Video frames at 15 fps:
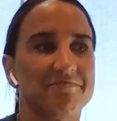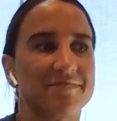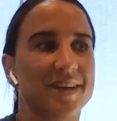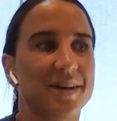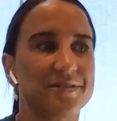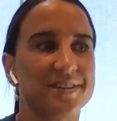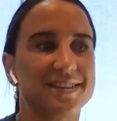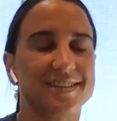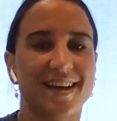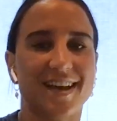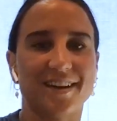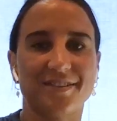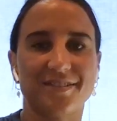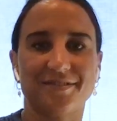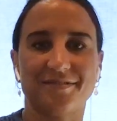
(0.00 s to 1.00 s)
that was the
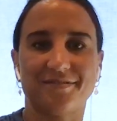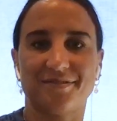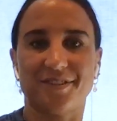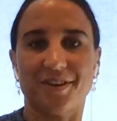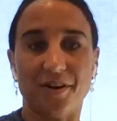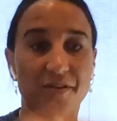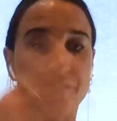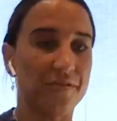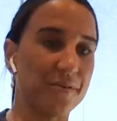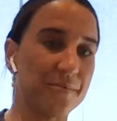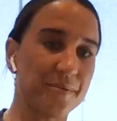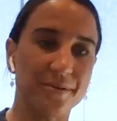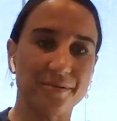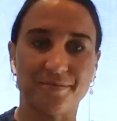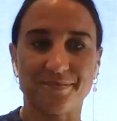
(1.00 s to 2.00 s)
start of the whole
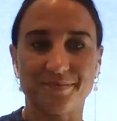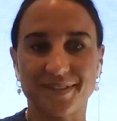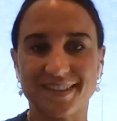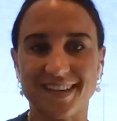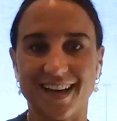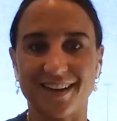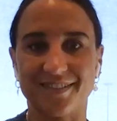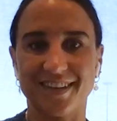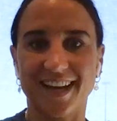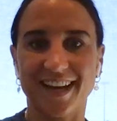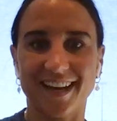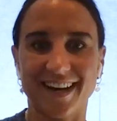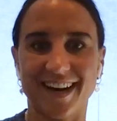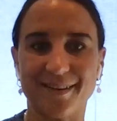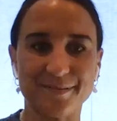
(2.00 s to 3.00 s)
football stuff. Yeah, now